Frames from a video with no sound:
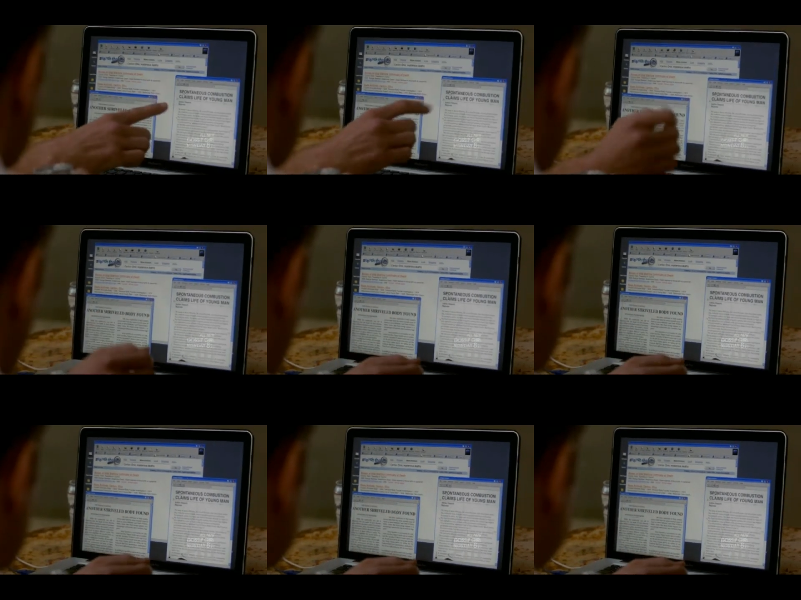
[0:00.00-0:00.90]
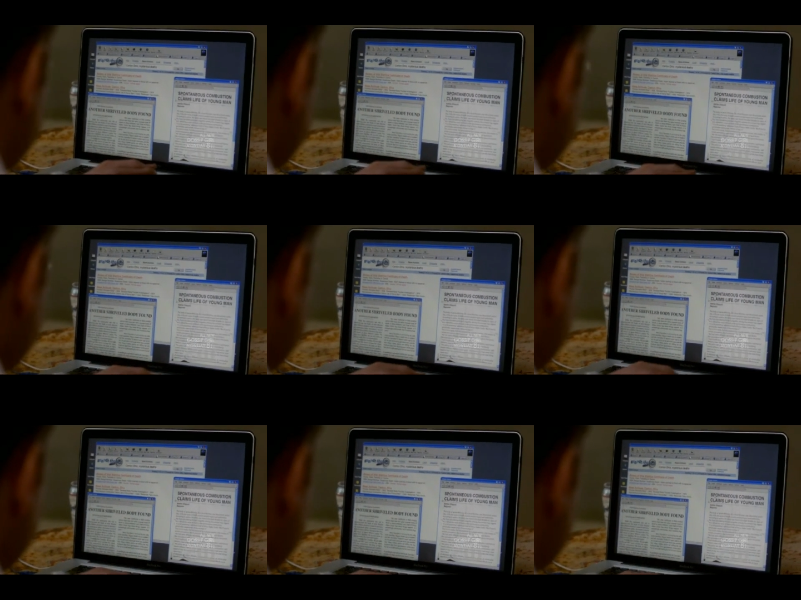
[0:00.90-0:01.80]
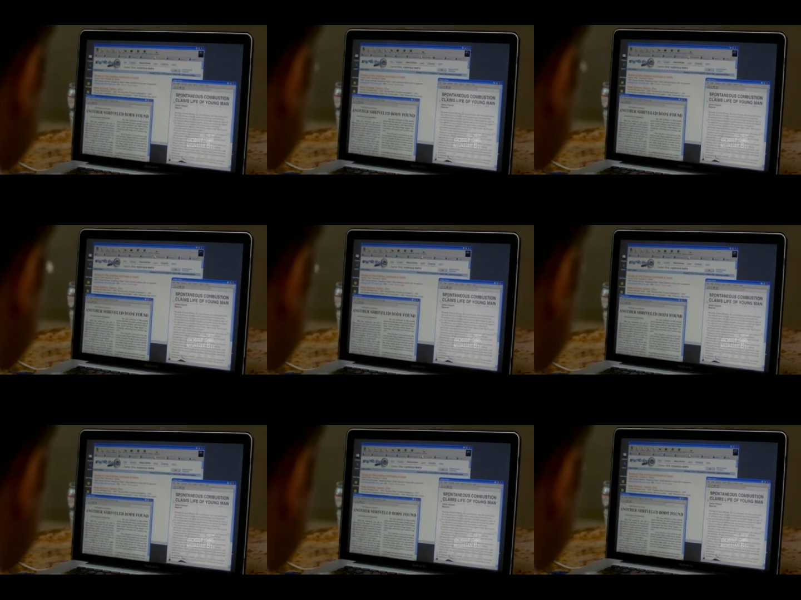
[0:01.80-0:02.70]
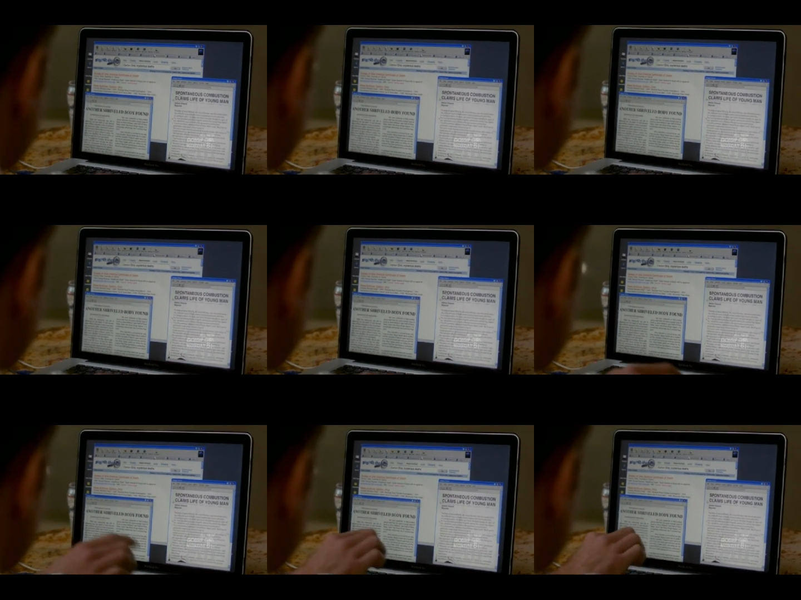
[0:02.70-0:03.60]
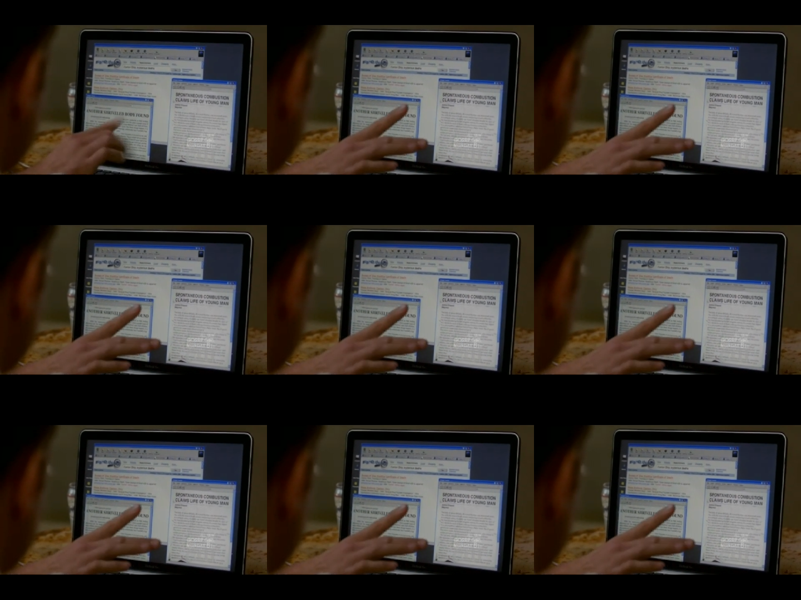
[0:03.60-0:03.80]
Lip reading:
(no speaker visible)